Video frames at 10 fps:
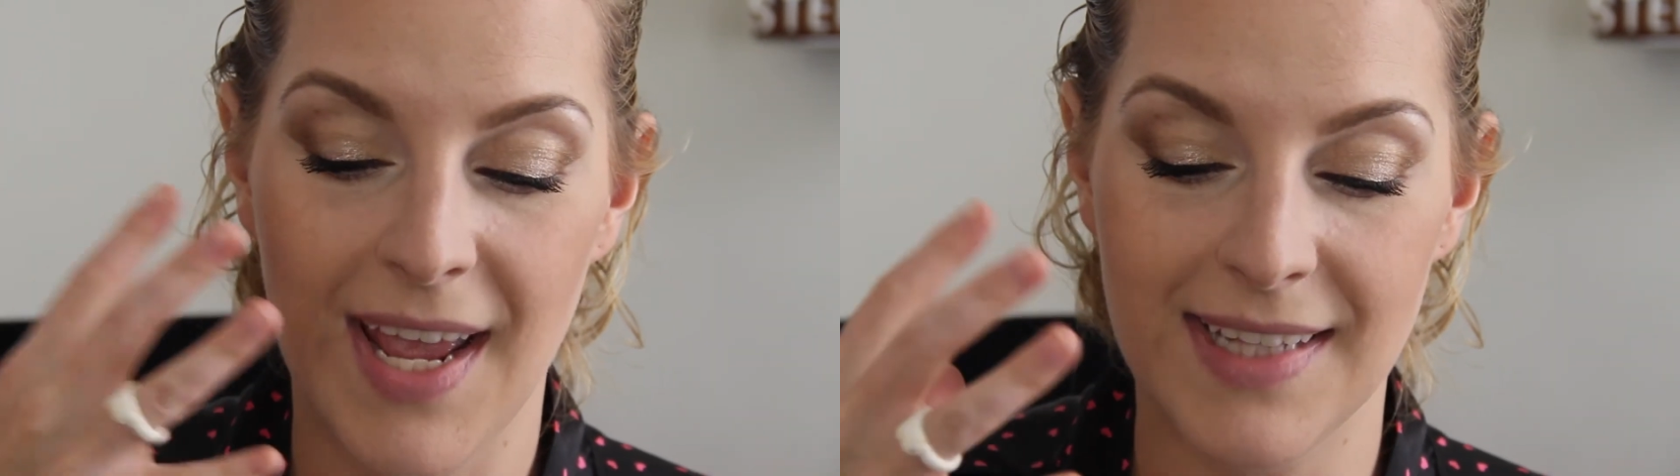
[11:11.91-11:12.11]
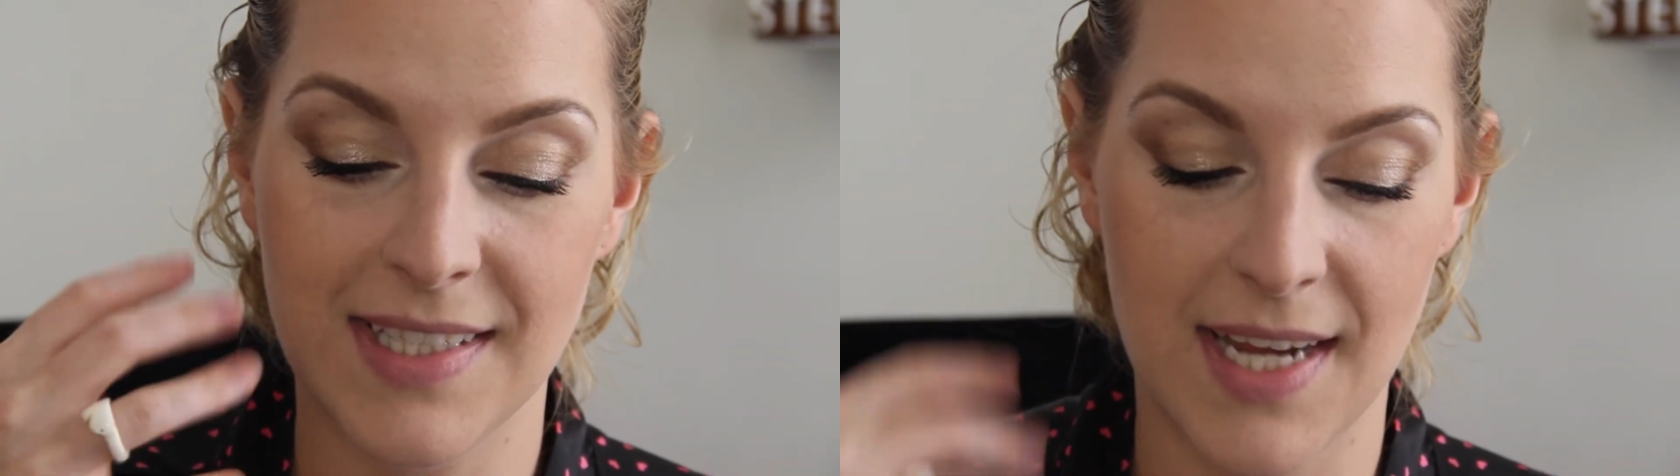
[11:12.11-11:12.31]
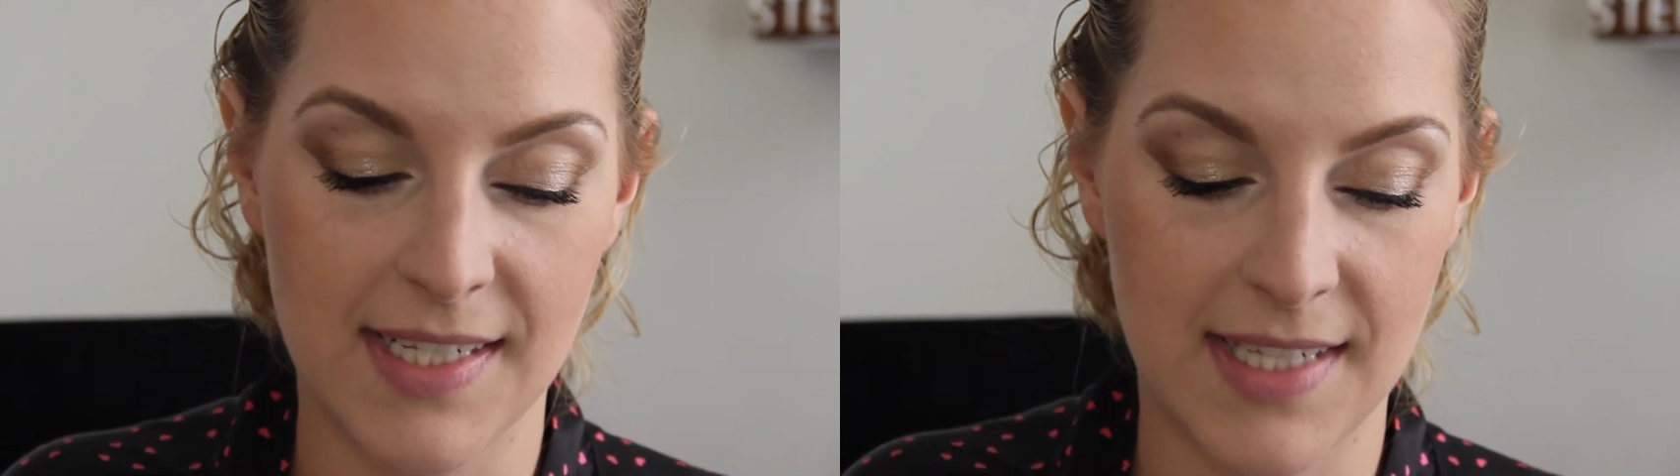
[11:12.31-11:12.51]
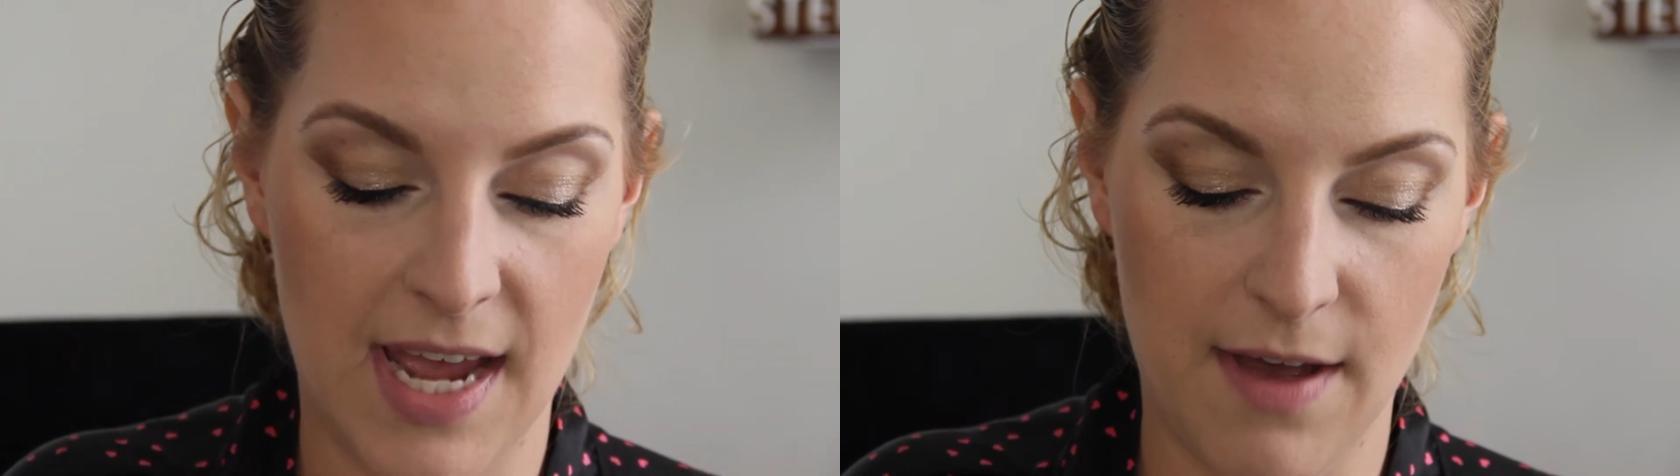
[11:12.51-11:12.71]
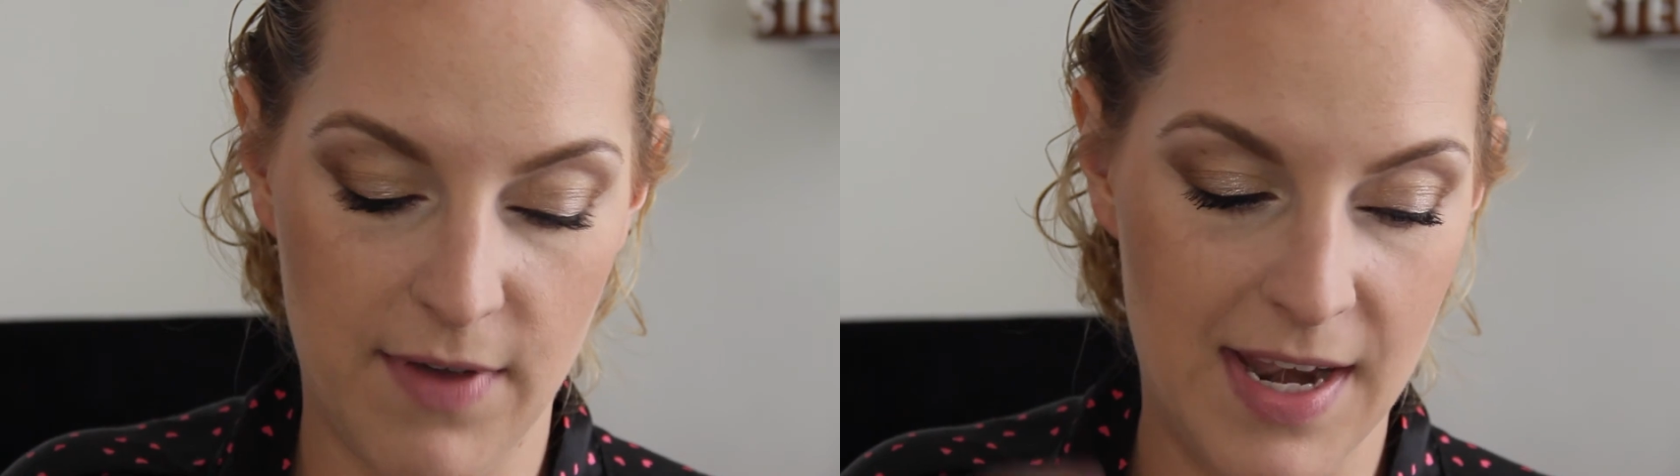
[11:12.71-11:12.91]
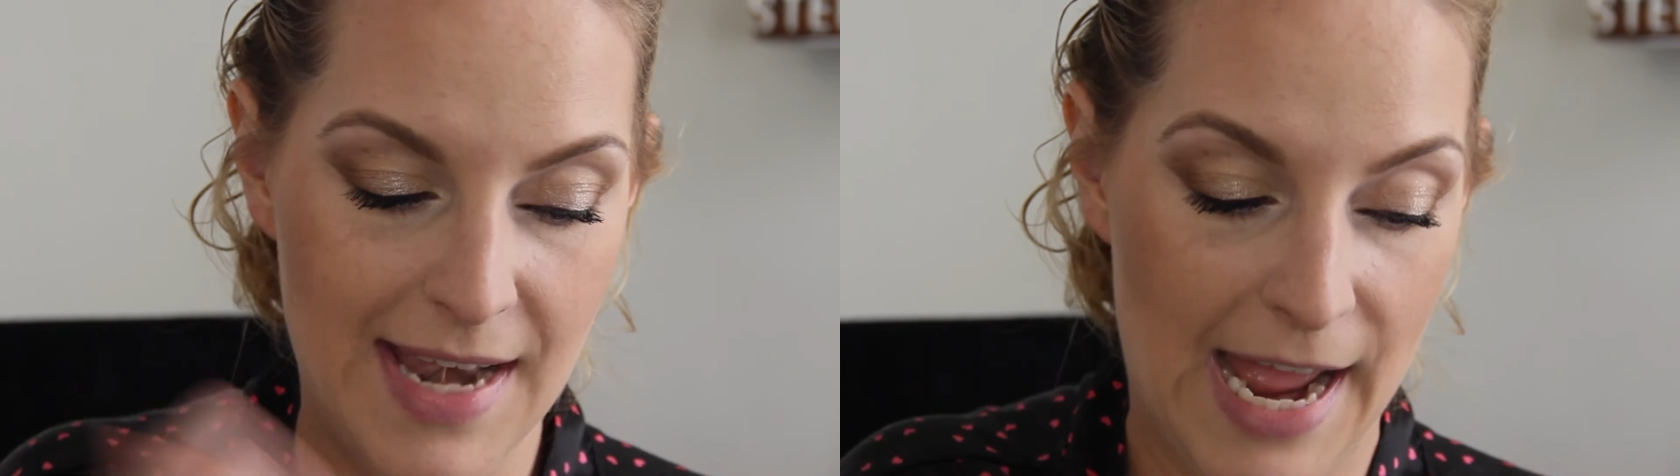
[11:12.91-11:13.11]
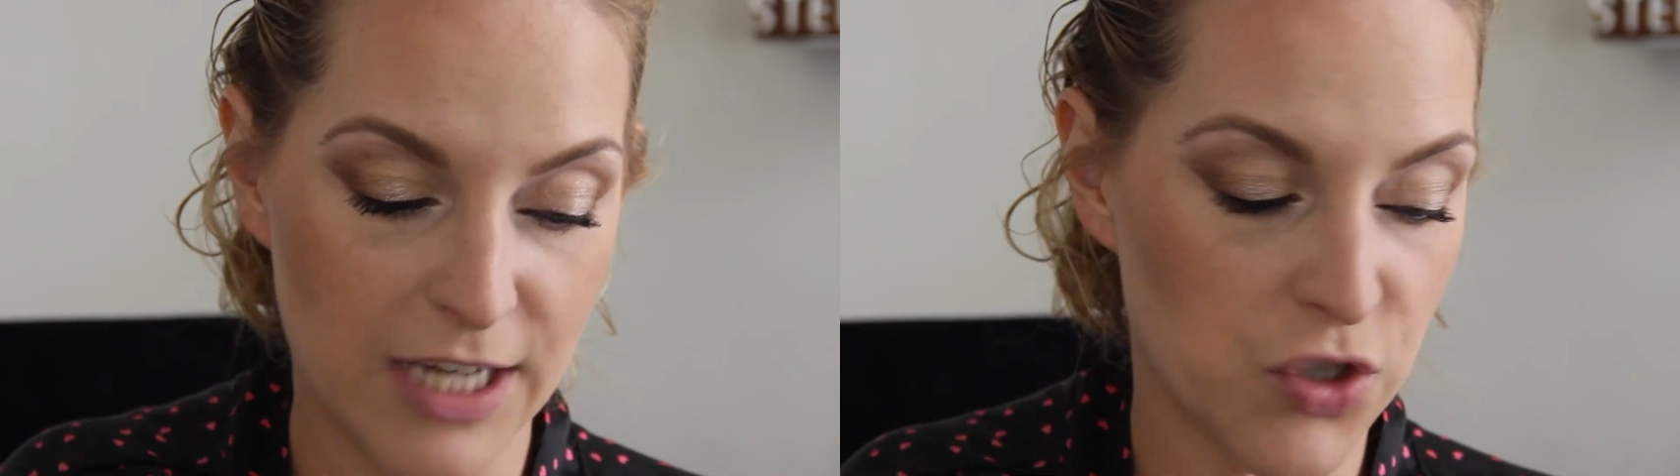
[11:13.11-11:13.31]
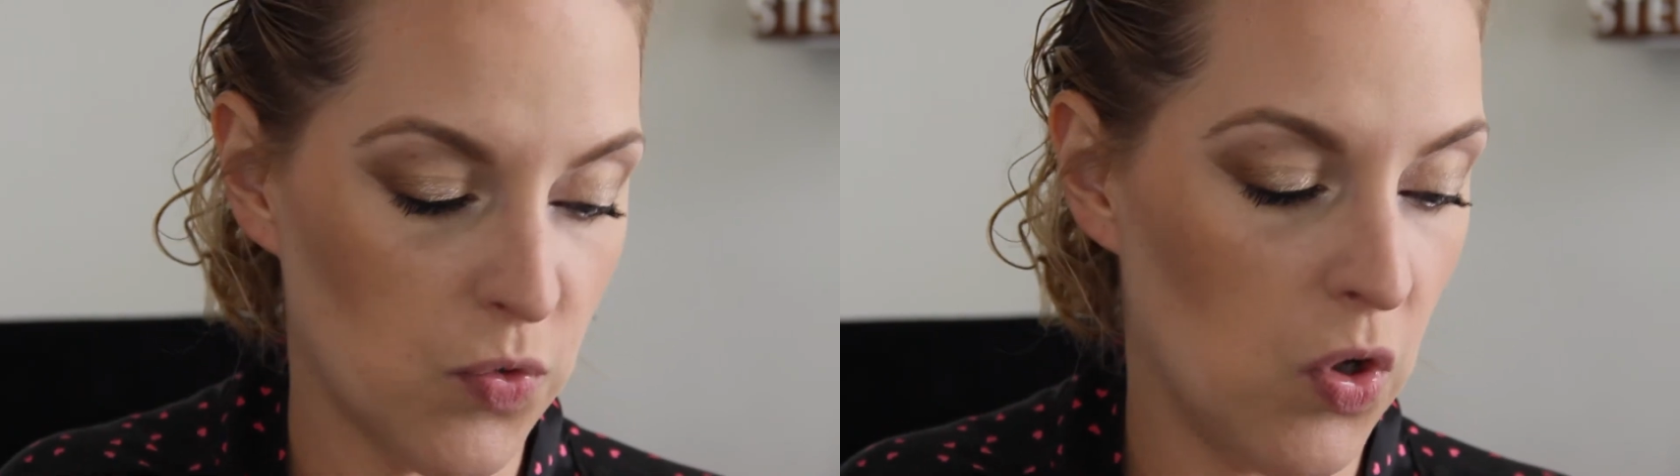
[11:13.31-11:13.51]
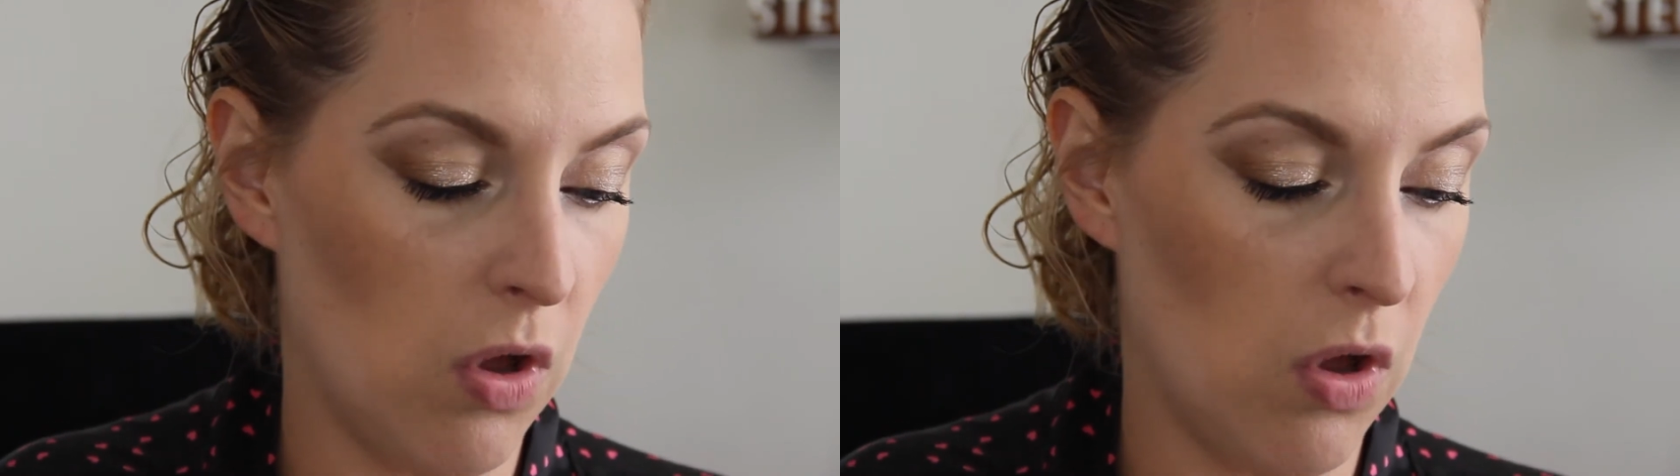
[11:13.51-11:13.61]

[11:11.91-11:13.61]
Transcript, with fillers: it's nice to have a natural,